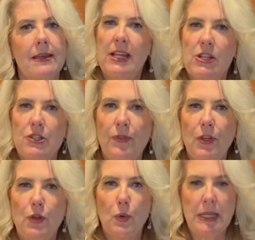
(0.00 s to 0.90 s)
Here's a
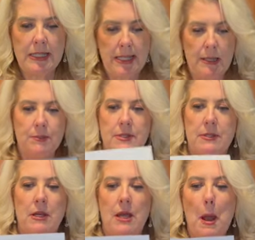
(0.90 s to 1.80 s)
few quick tips
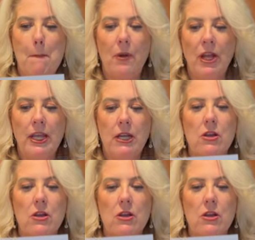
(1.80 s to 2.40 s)
bring